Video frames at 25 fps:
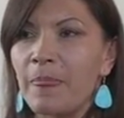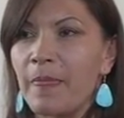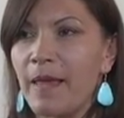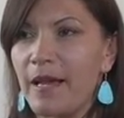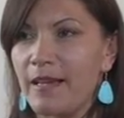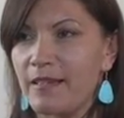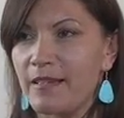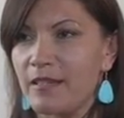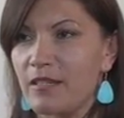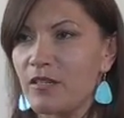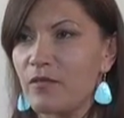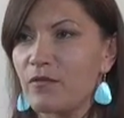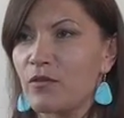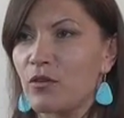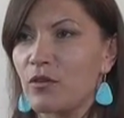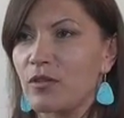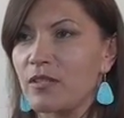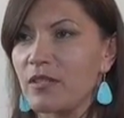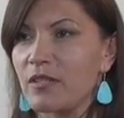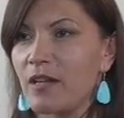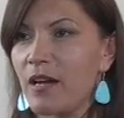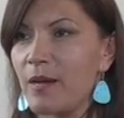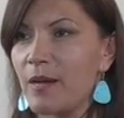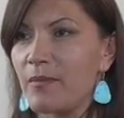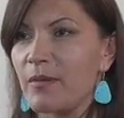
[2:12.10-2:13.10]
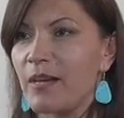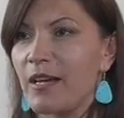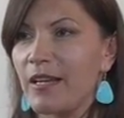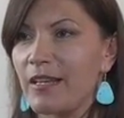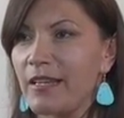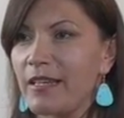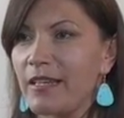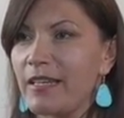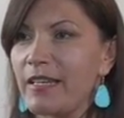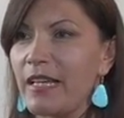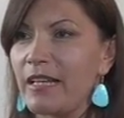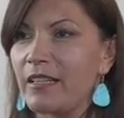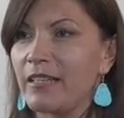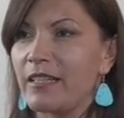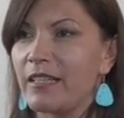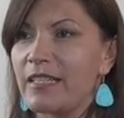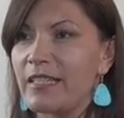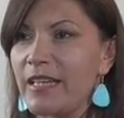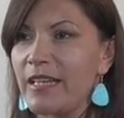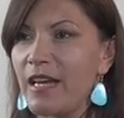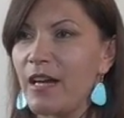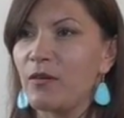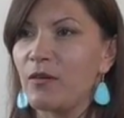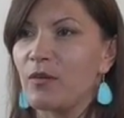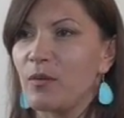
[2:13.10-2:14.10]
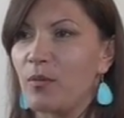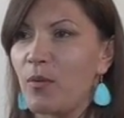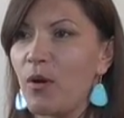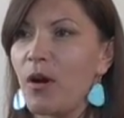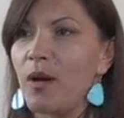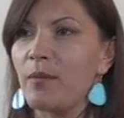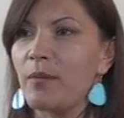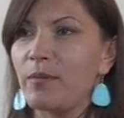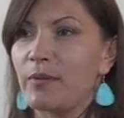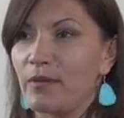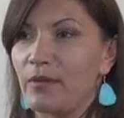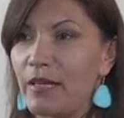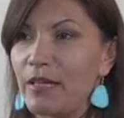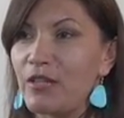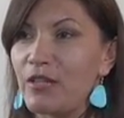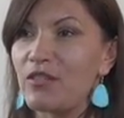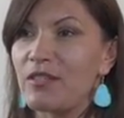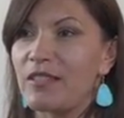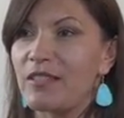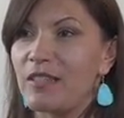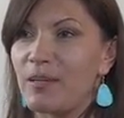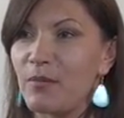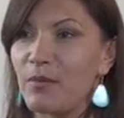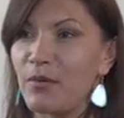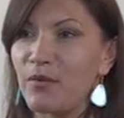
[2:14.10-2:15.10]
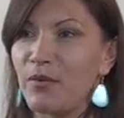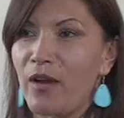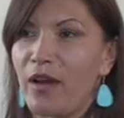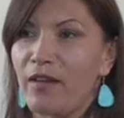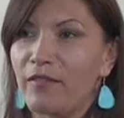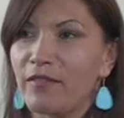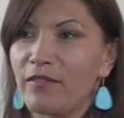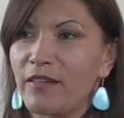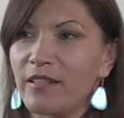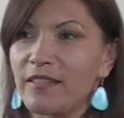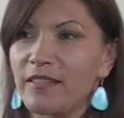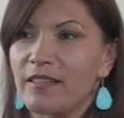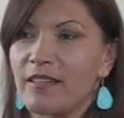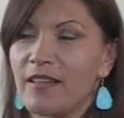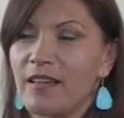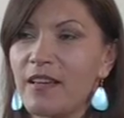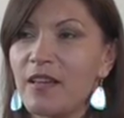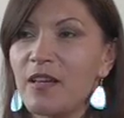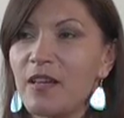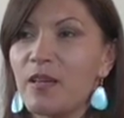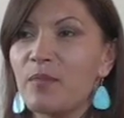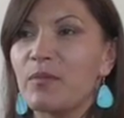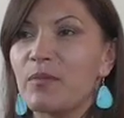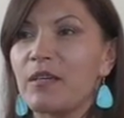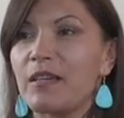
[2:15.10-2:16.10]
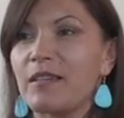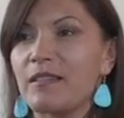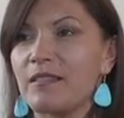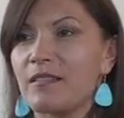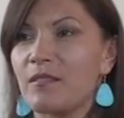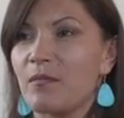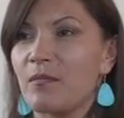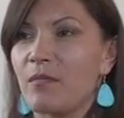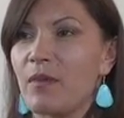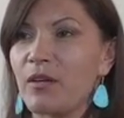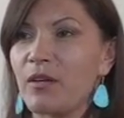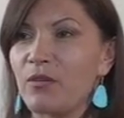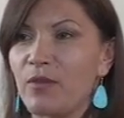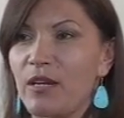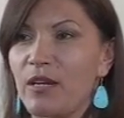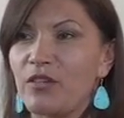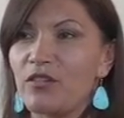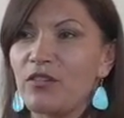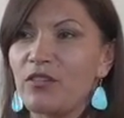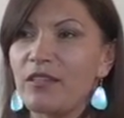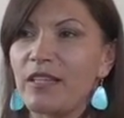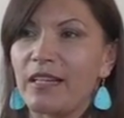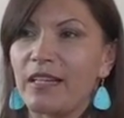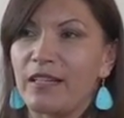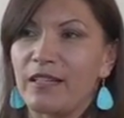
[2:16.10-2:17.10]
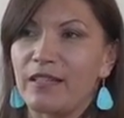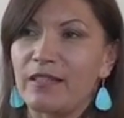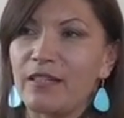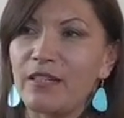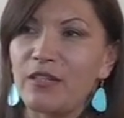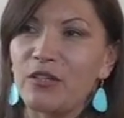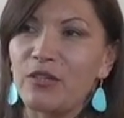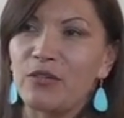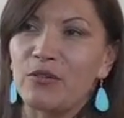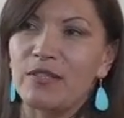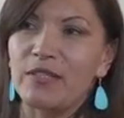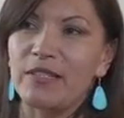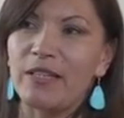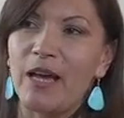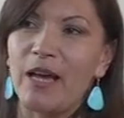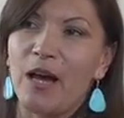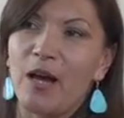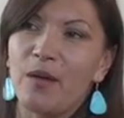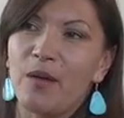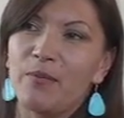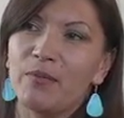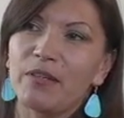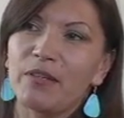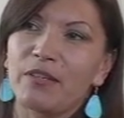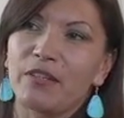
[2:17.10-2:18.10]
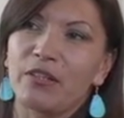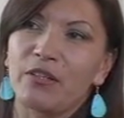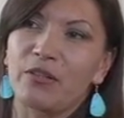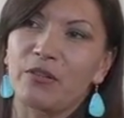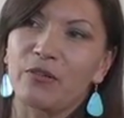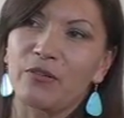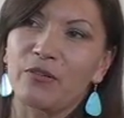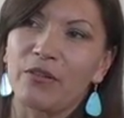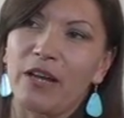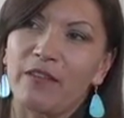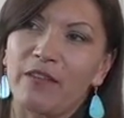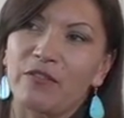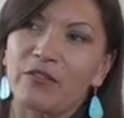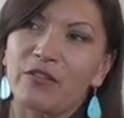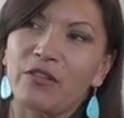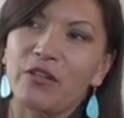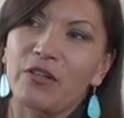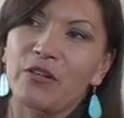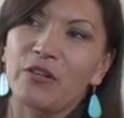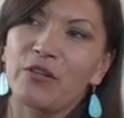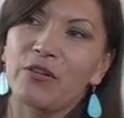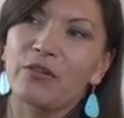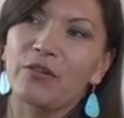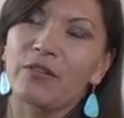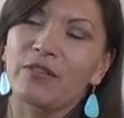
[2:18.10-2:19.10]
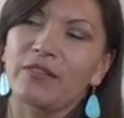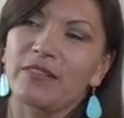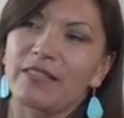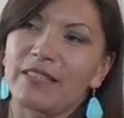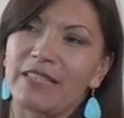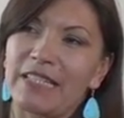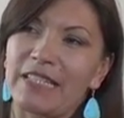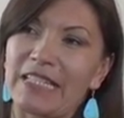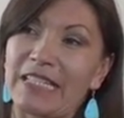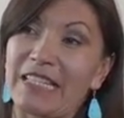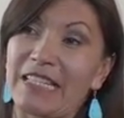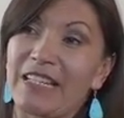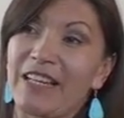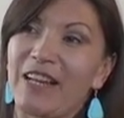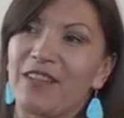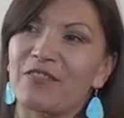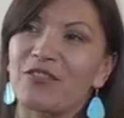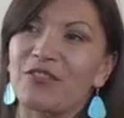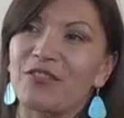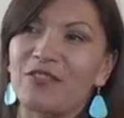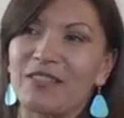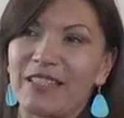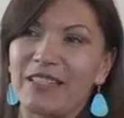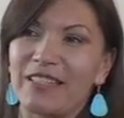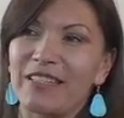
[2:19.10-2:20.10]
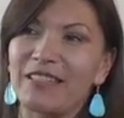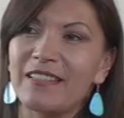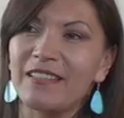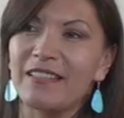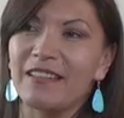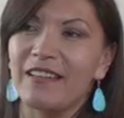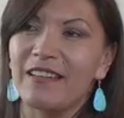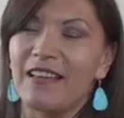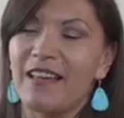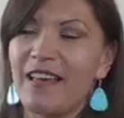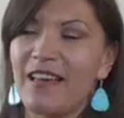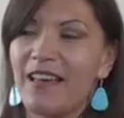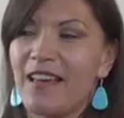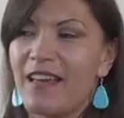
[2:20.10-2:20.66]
has a difficult time kind of nailing down the population demographics, because of the migration that continues to happen year after year, season after season.